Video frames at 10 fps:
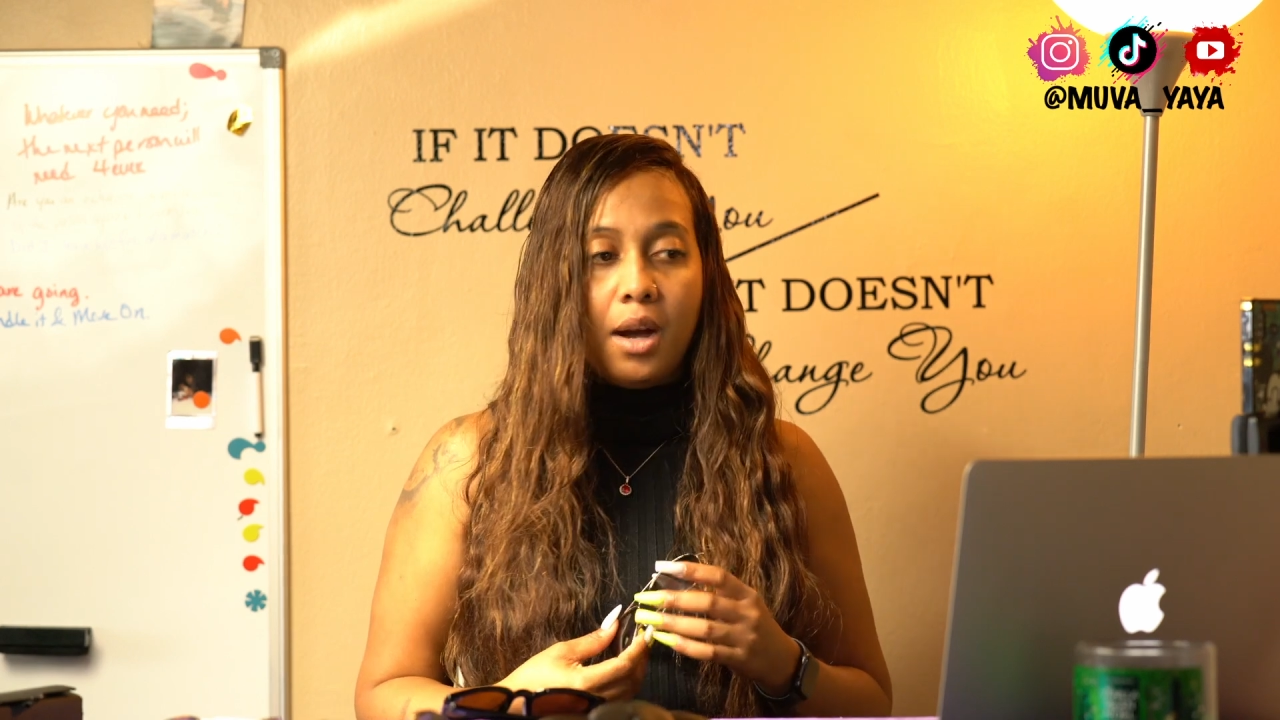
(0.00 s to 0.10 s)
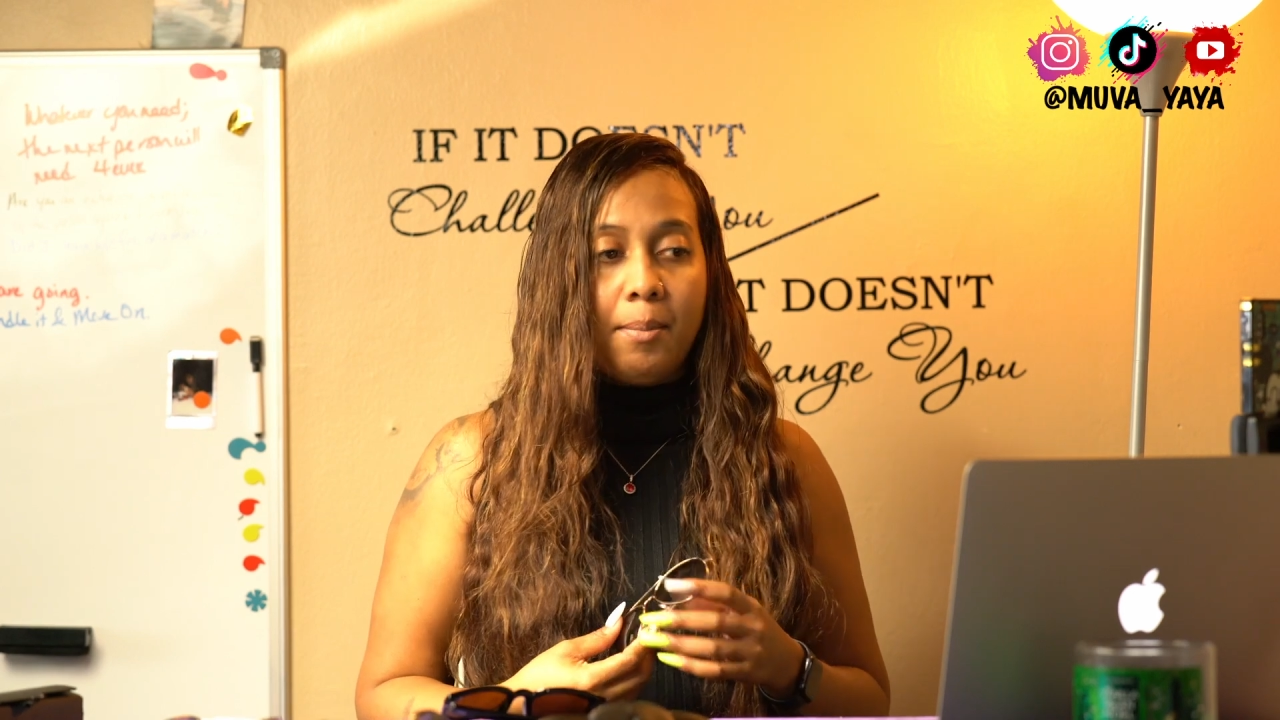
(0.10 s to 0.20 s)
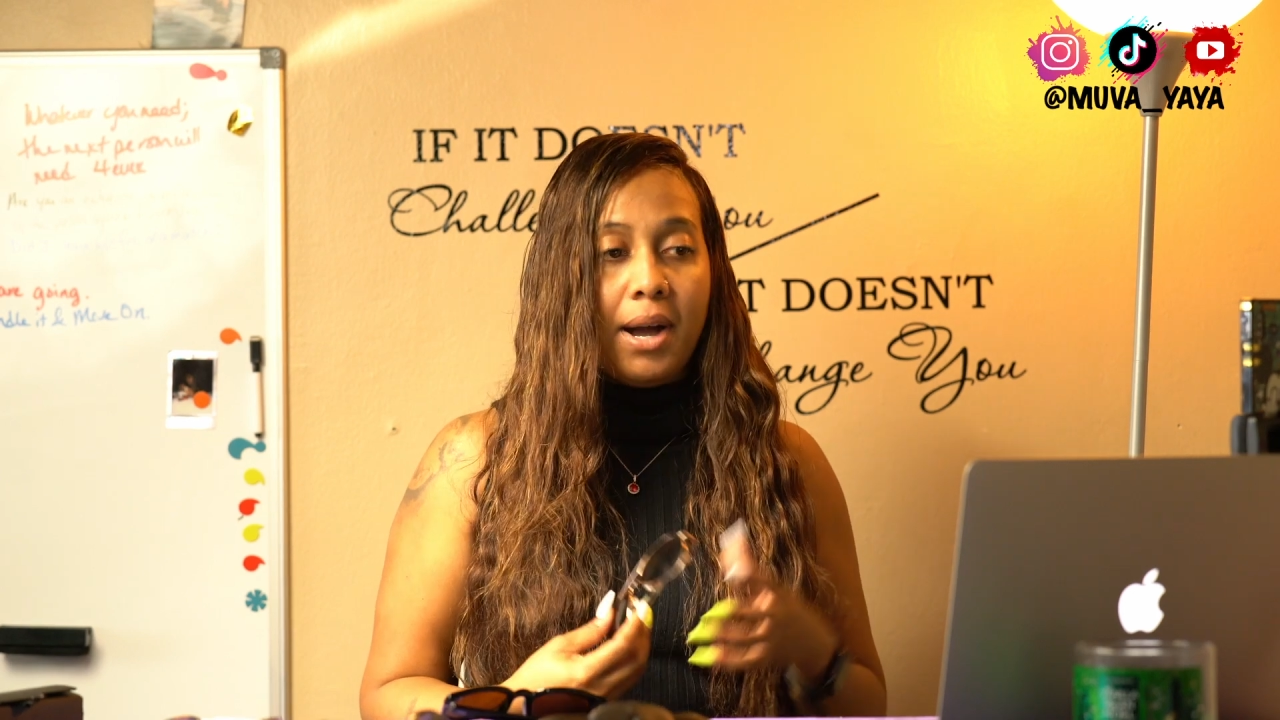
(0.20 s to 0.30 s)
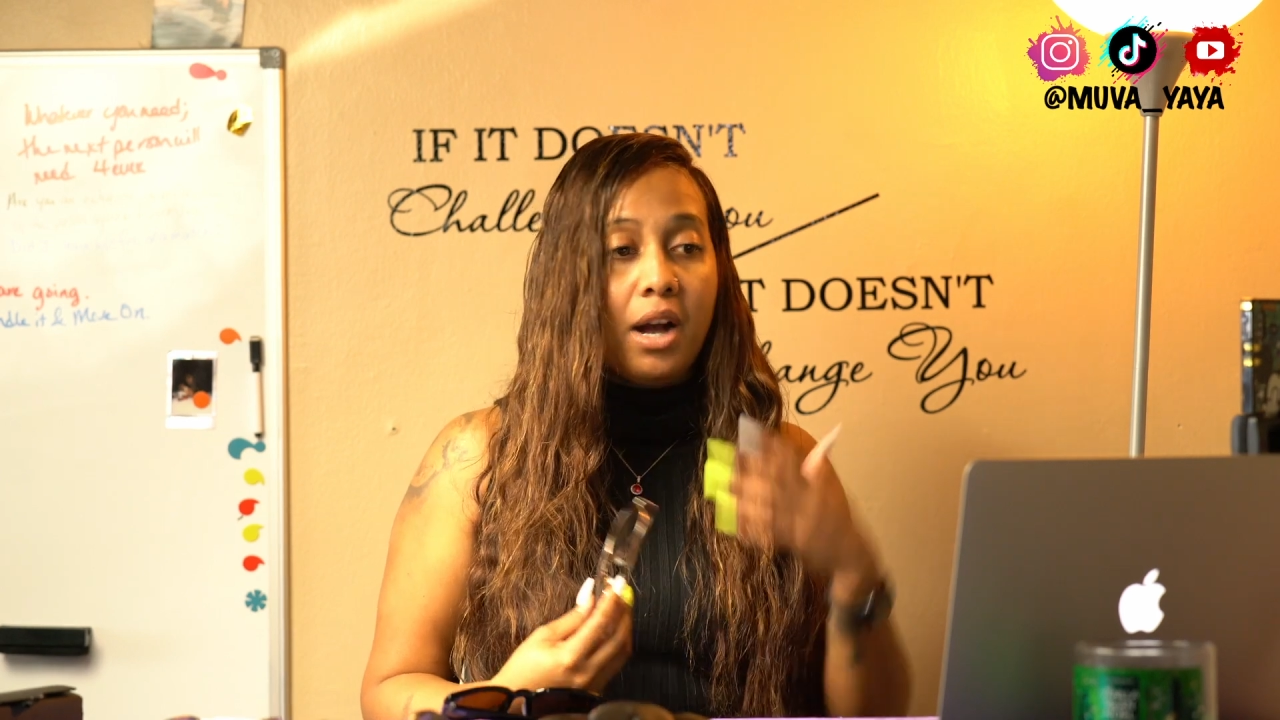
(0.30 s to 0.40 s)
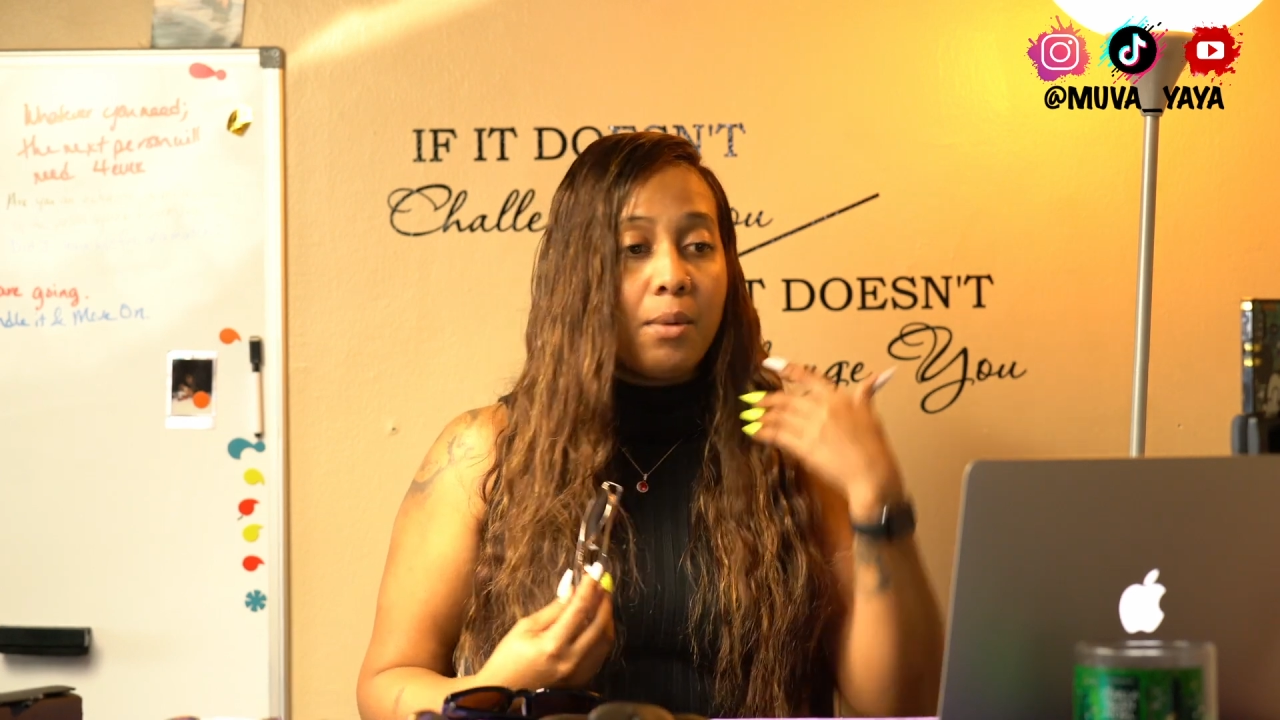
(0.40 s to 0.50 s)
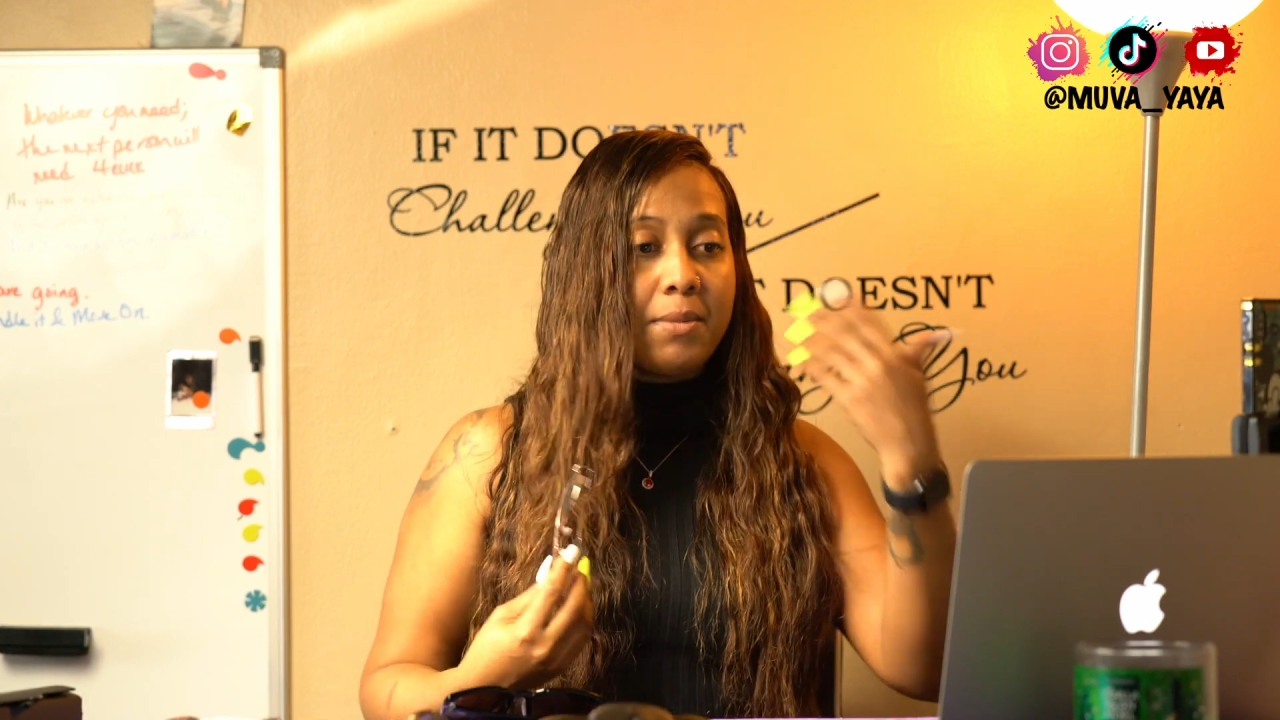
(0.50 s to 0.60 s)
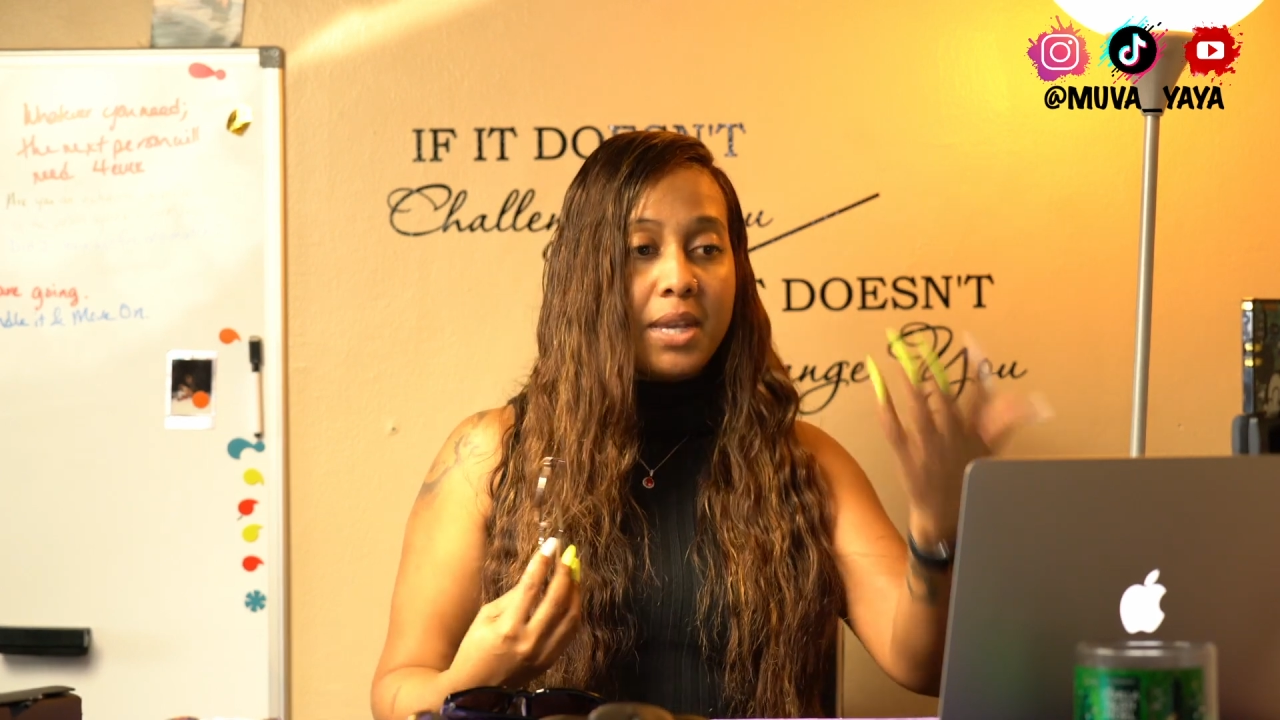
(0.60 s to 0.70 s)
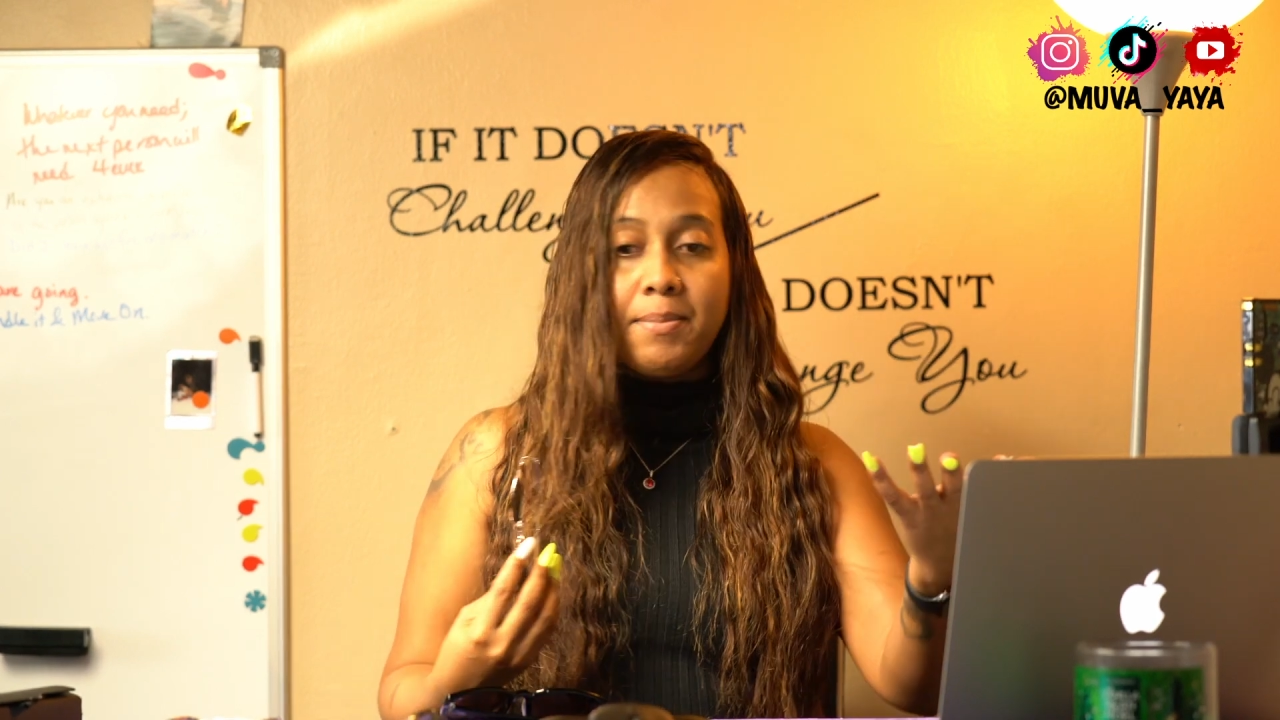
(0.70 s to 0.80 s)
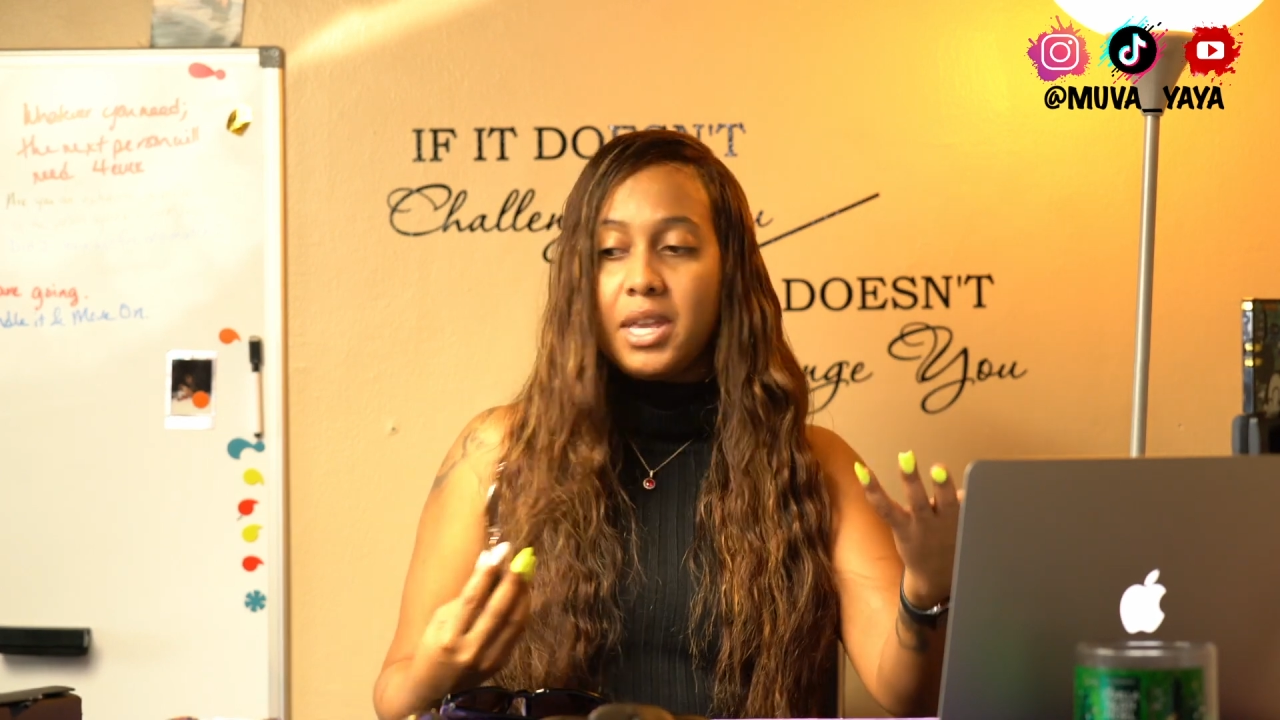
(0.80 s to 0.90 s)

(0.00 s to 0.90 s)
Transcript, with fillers: about me